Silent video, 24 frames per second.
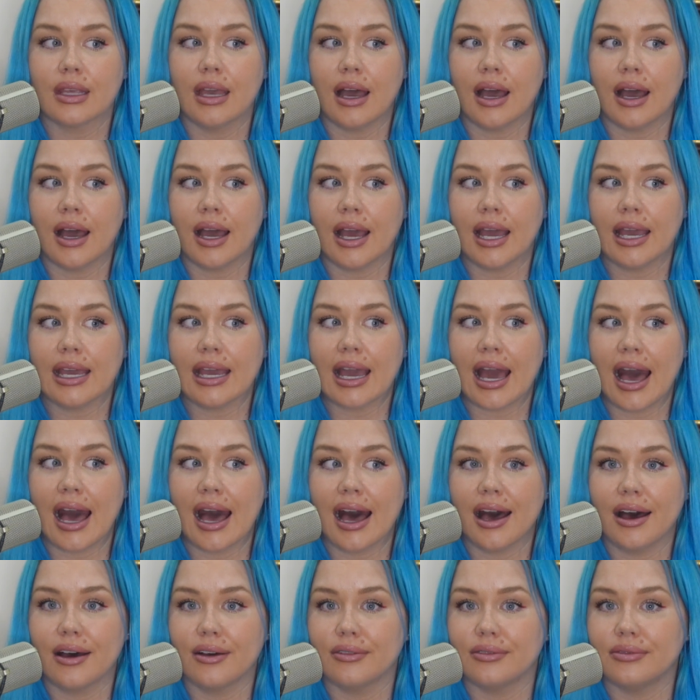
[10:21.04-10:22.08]
I
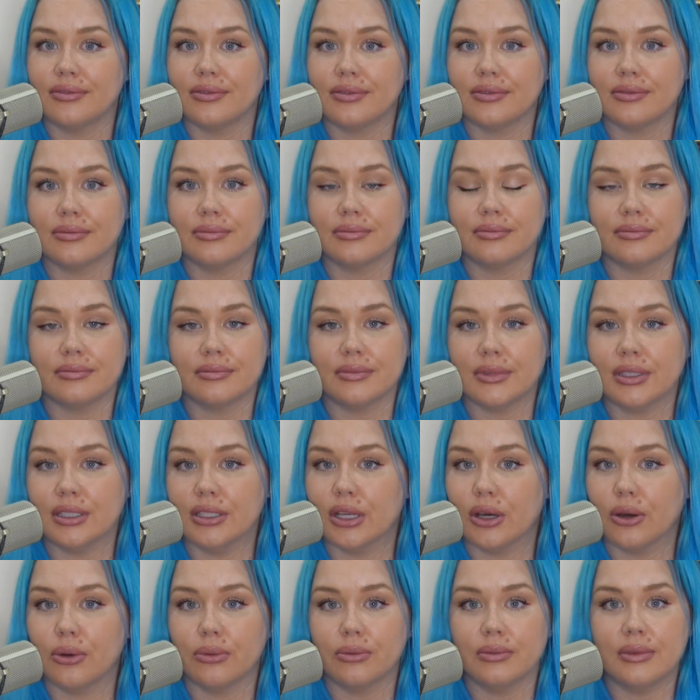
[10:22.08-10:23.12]
have,
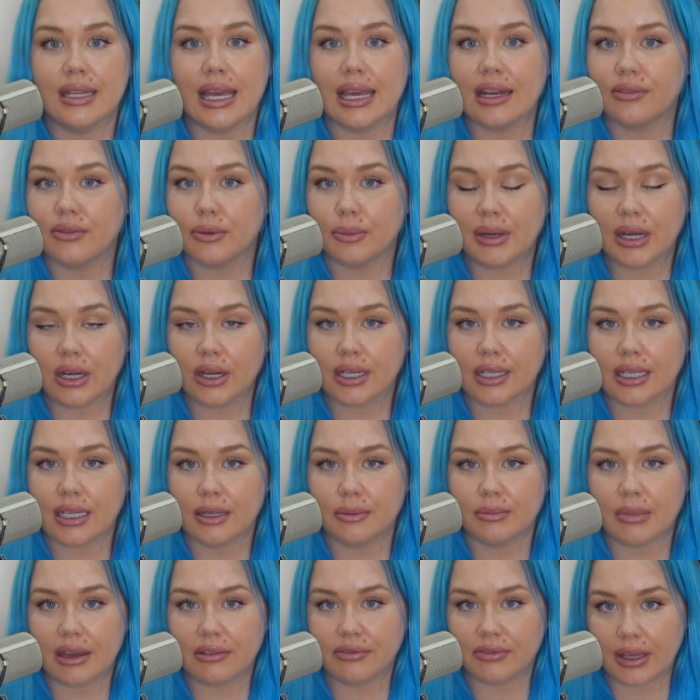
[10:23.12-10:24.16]
Native American in
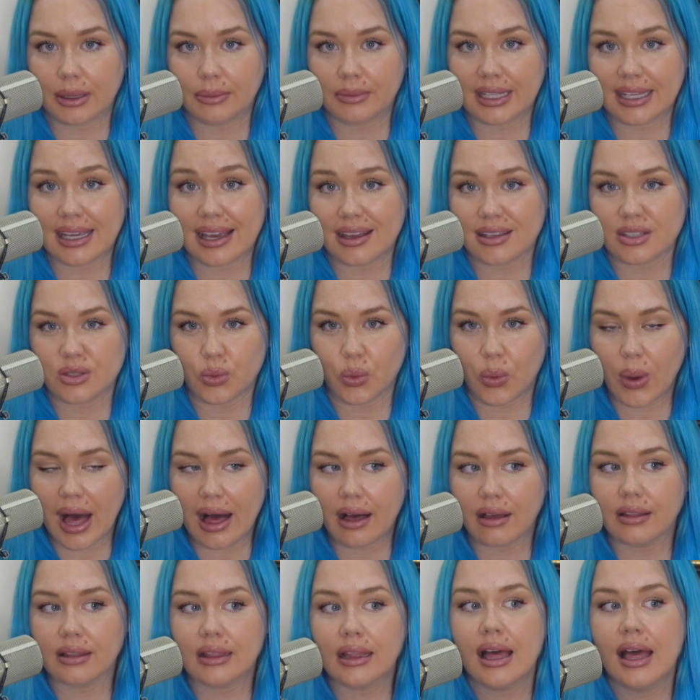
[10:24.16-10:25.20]
my family as
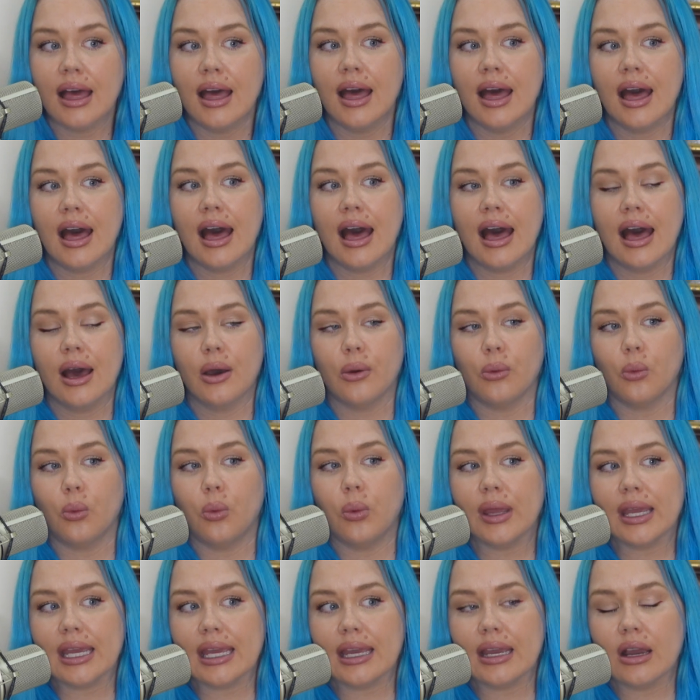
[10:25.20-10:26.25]
well.
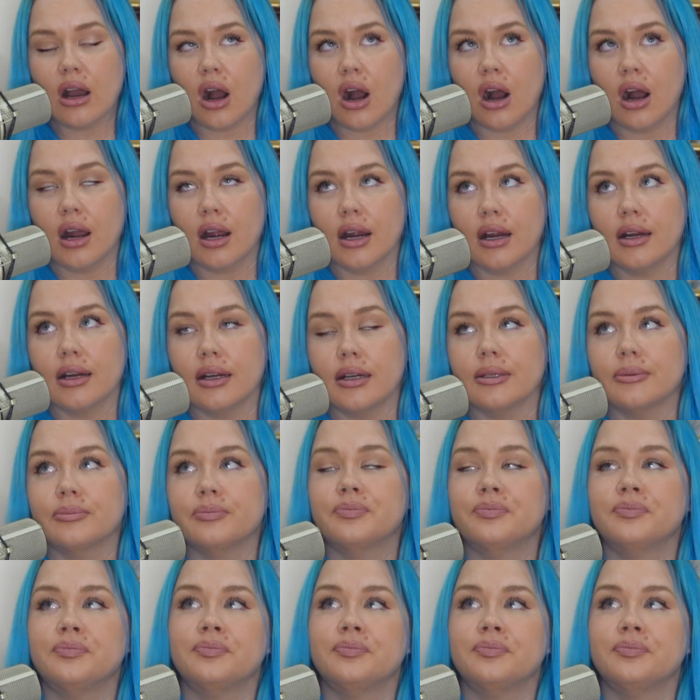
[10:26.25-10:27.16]
We are